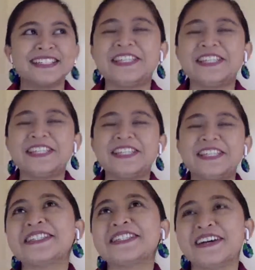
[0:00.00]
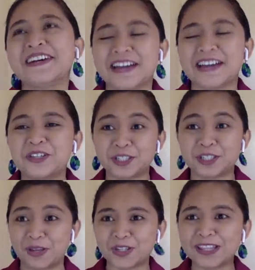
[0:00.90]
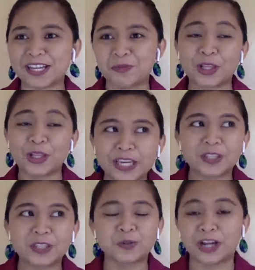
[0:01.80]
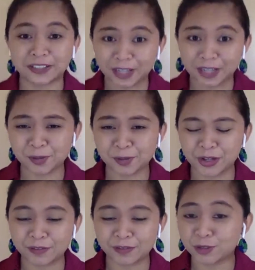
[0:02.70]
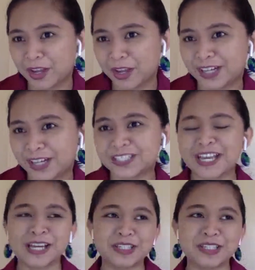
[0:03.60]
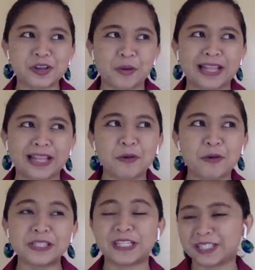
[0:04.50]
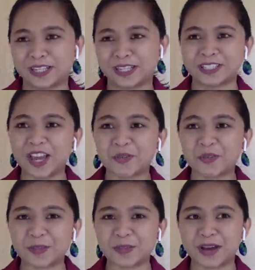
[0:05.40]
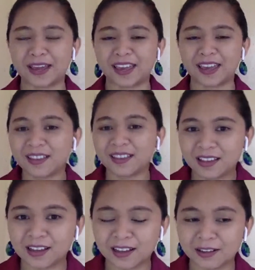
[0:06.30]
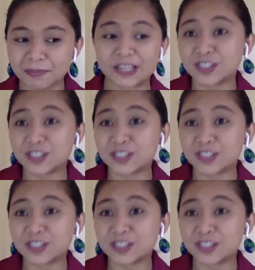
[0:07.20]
Since I just mentioned that we are looking into non-dairy probiotic food products, so while I was discussing with my